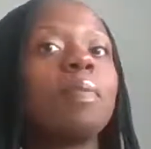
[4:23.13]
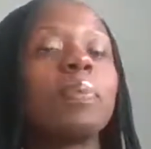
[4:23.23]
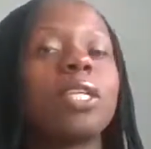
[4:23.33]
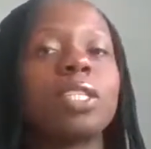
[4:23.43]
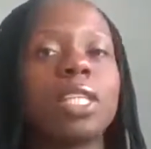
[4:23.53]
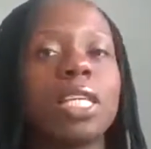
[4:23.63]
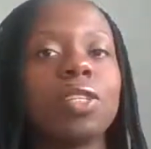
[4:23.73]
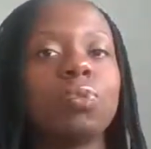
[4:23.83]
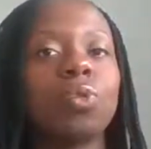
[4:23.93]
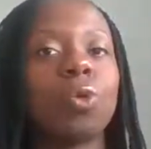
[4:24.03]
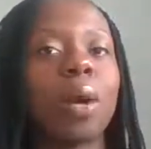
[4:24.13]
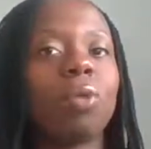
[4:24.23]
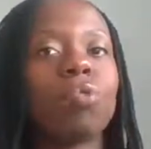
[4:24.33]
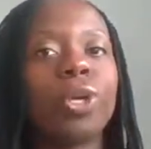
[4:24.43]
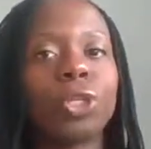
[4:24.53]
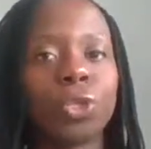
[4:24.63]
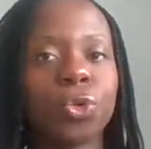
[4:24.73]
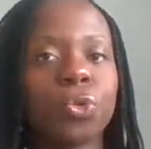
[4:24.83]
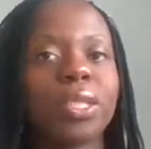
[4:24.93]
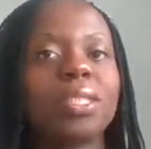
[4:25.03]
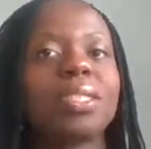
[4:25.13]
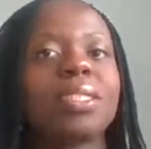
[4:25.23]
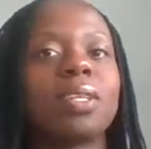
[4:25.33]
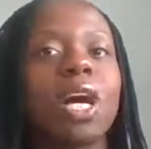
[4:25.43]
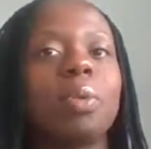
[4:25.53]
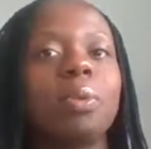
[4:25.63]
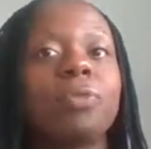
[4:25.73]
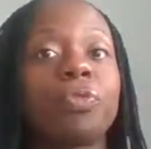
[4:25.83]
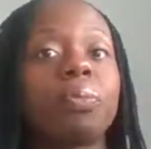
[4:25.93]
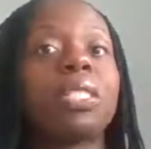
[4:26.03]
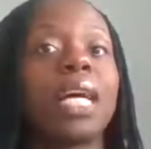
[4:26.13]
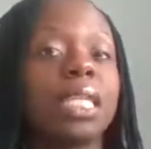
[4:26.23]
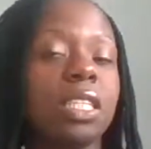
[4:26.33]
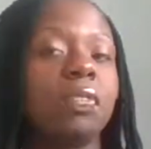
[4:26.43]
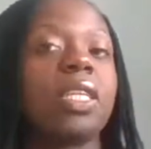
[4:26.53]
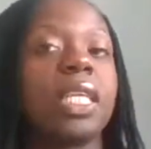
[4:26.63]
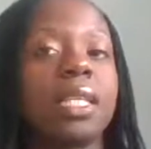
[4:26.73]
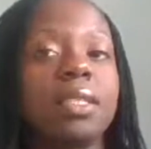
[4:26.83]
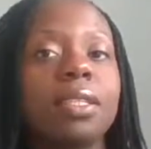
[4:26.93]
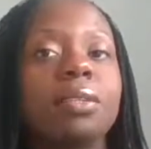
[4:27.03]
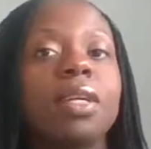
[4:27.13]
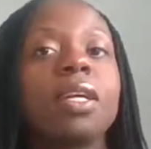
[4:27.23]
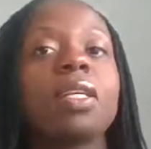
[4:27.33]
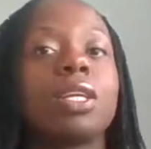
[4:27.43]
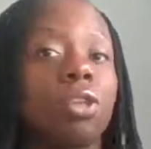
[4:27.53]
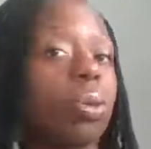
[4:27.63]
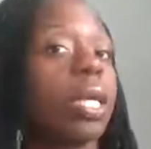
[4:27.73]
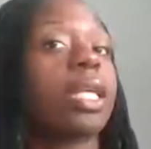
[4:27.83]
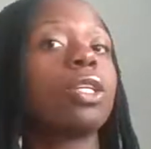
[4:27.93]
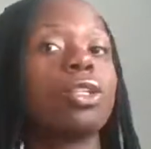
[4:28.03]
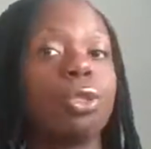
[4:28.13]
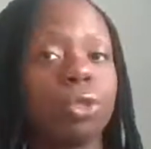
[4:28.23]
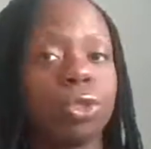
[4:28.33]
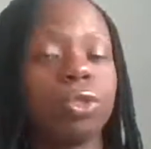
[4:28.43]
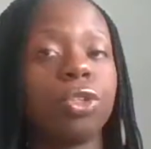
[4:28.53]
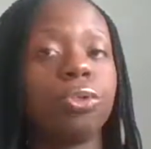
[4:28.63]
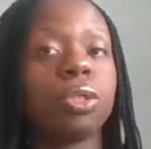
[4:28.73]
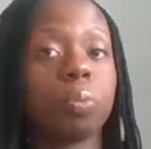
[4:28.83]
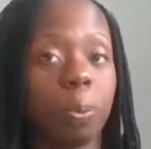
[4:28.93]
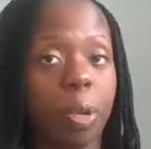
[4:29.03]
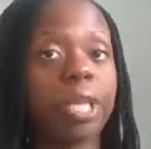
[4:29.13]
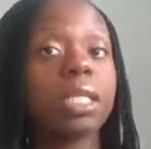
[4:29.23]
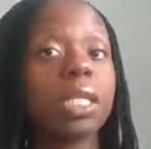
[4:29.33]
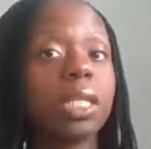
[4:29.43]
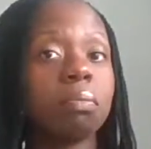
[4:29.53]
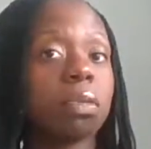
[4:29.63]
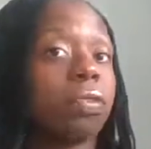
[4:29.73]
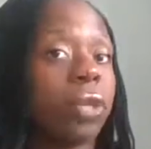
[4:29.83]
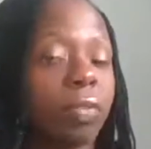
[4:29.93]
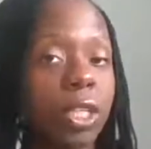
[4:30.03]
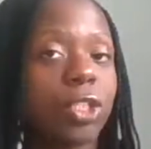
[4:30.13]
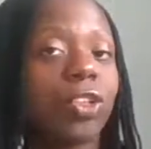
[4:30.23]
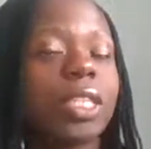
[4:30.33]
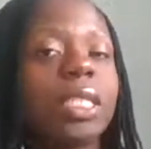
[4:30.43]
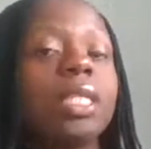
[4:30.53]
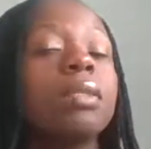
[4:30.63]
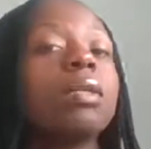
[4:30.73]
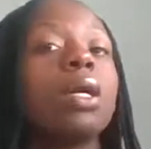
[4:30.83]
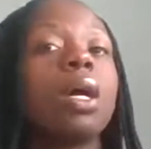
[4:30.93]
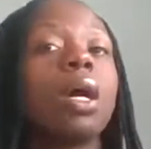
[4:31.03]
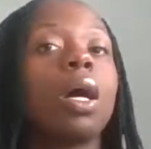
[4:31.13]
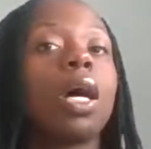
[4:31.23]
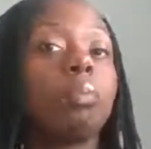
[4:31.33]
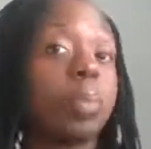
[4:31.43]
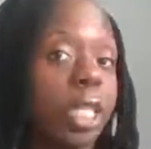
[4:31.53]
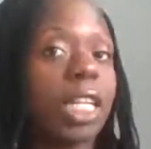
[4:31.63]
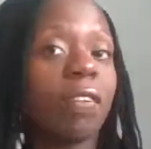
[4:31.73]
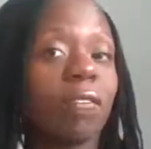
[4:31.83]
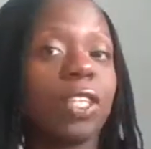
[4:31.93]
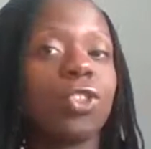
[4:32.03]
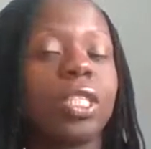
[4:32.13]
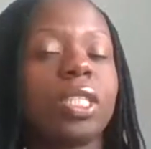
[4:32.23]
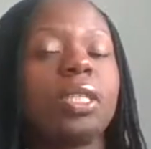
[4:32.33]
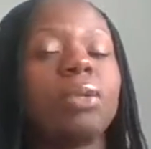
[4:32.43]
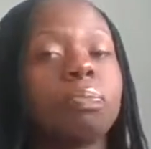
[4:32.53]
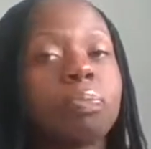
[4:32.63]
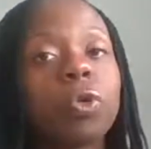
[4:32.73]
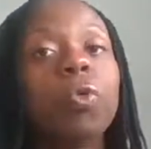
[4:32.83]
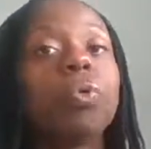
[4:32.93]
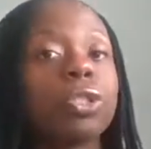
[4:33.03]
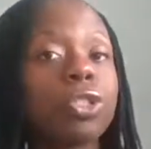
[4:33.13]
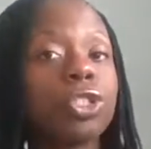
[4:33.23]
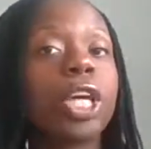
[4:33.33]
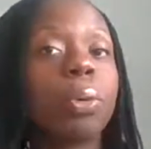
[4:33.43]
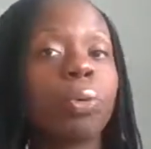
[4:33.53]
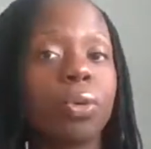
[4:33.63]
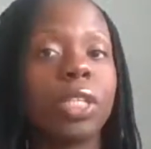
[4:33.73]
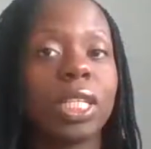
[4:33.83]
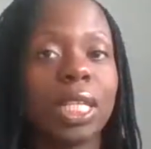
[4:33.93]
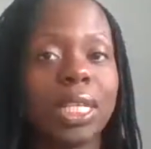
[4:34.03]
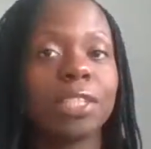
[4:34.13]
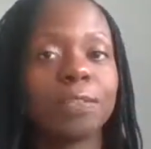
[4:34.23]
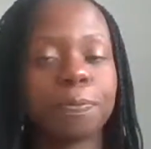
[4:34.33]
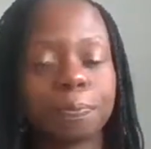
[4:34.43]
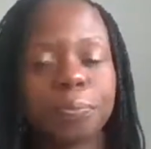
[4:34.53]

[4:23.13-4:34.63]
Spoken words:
But it's more about reassurance from scientific data that you again can use personally if you have an interest in it, particularly if you have an interest in it, or also to share with your senior leaders.